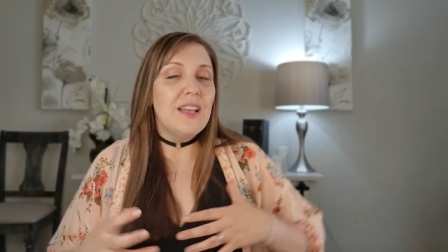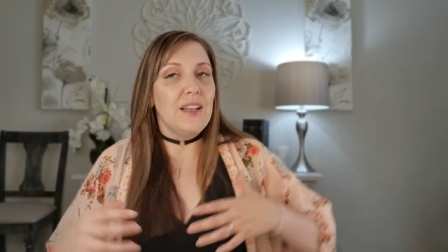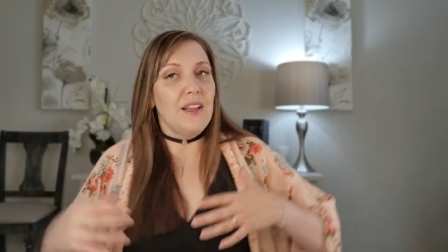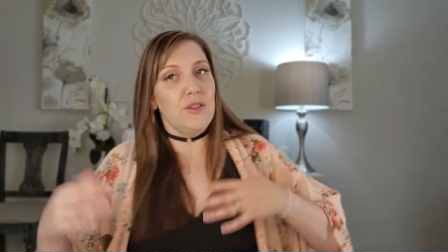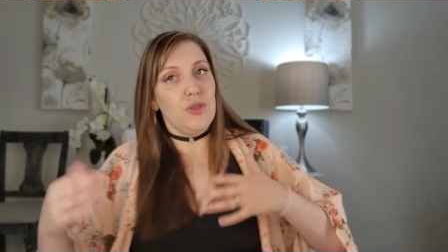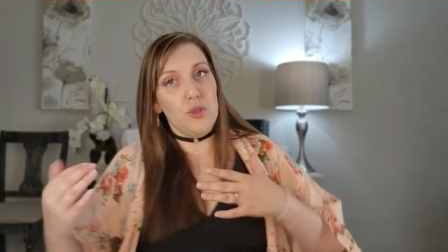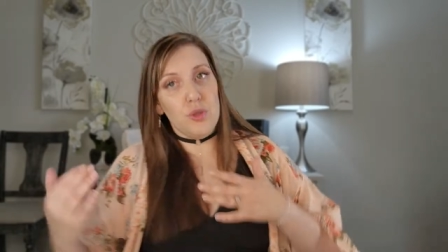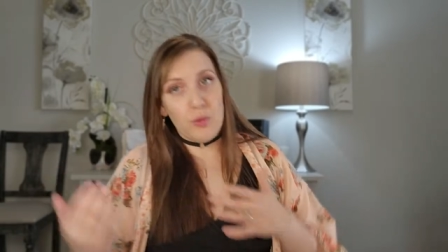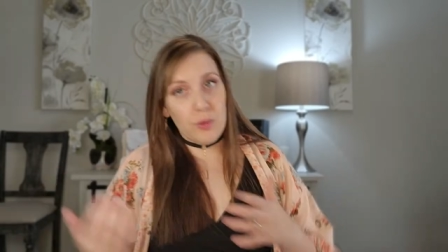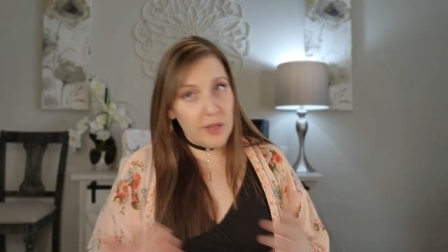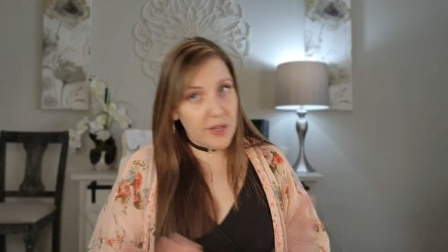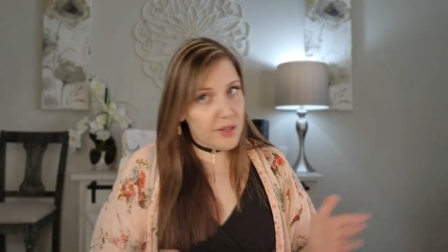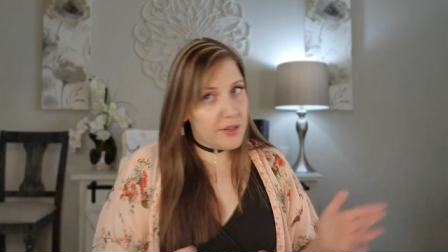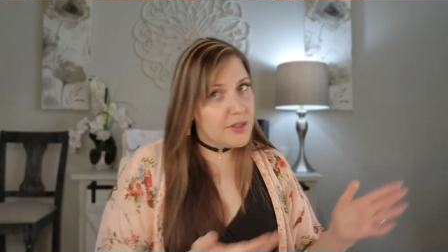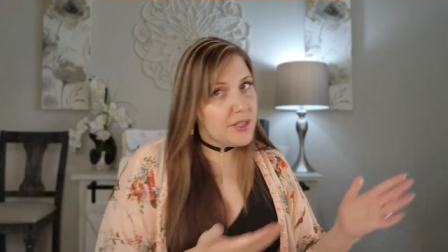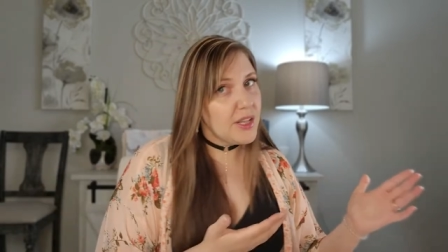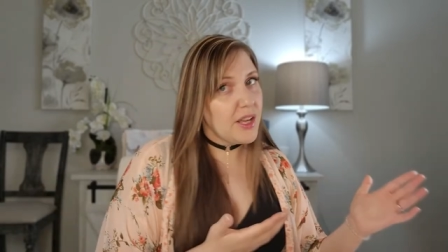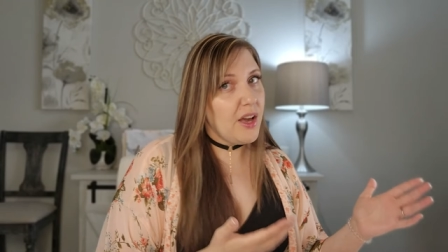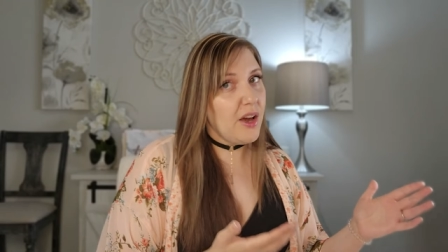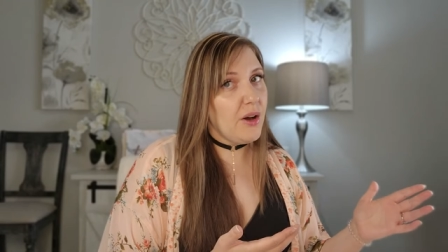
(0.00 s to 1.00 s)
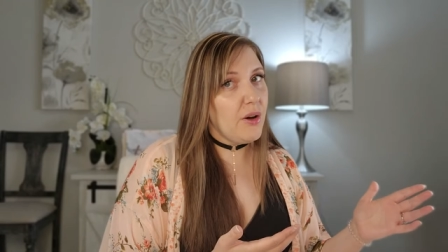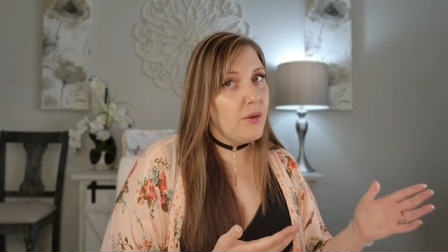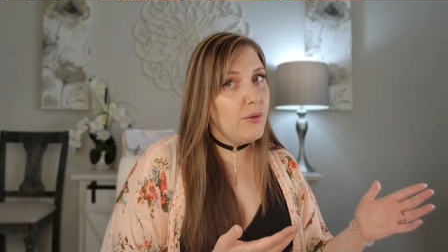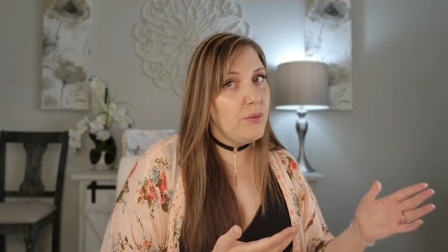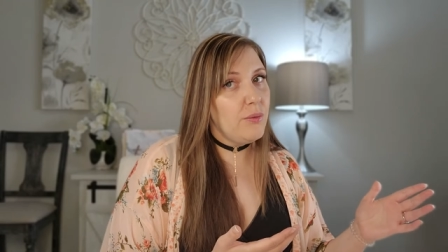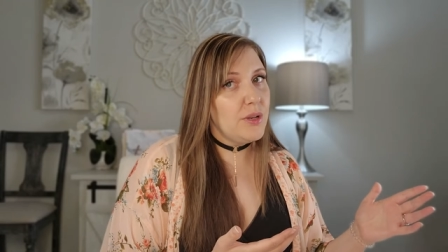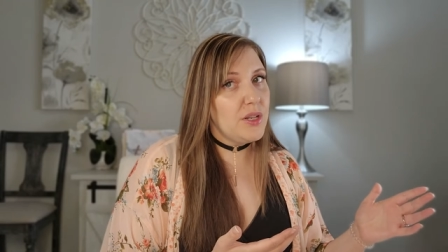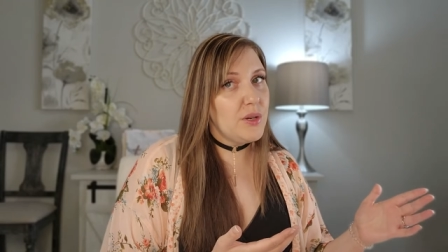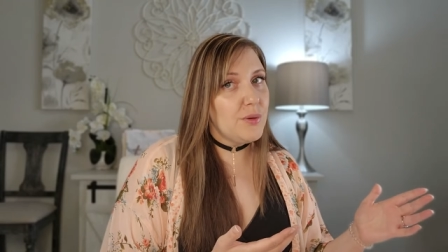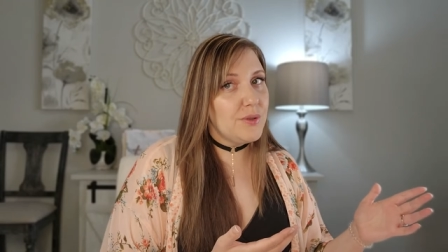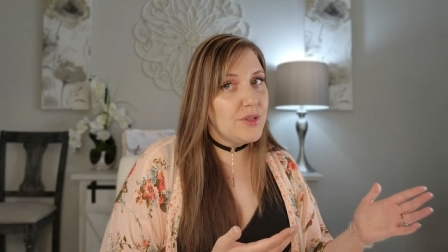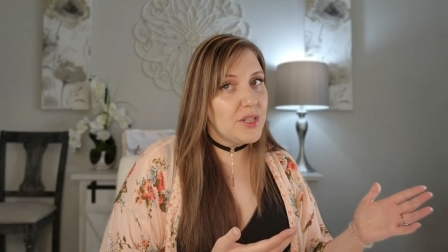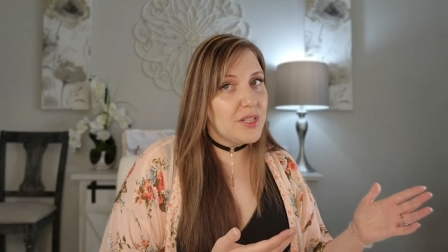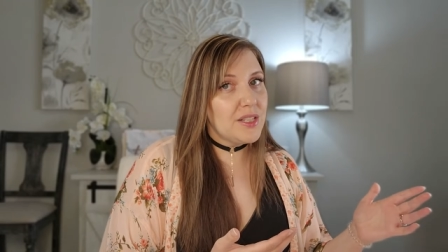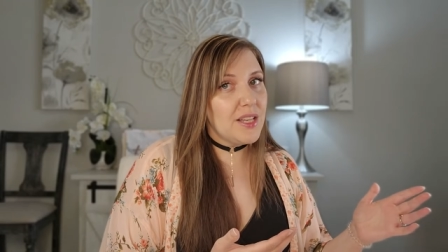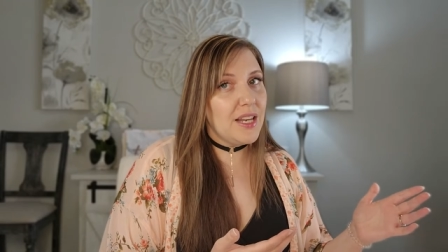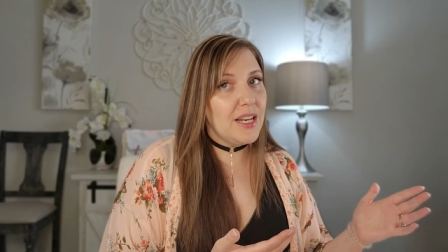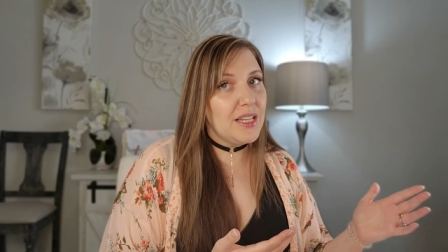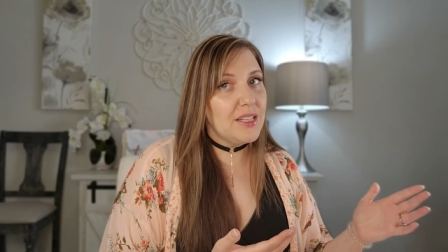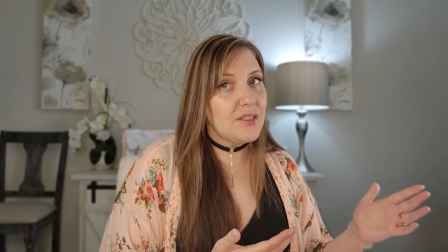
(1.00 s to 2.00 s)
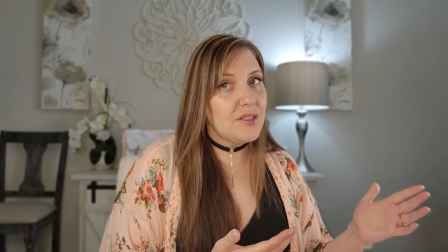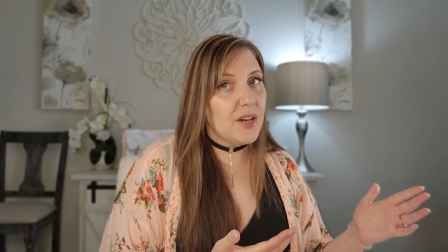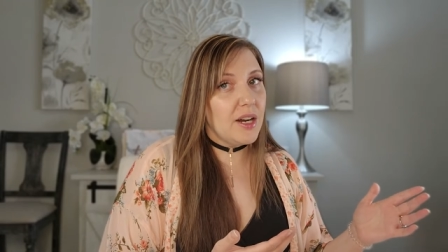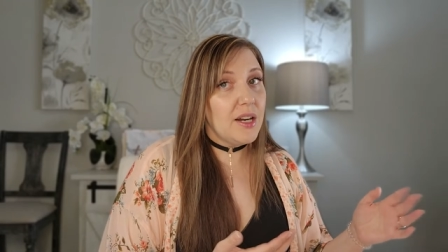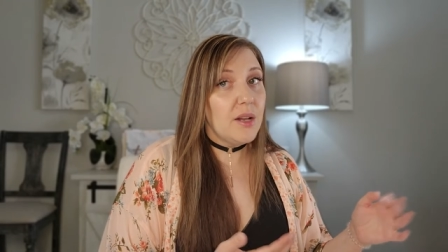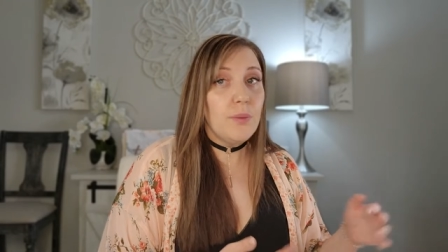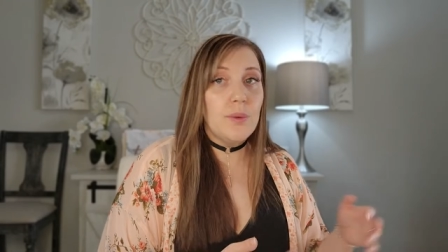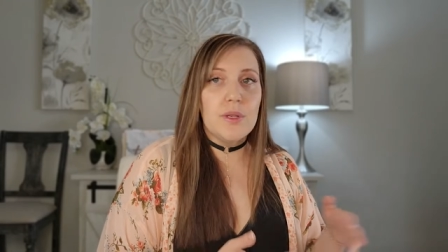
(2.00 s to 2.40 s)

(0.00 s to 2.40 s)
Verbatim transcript: two years ago when you were just getting started,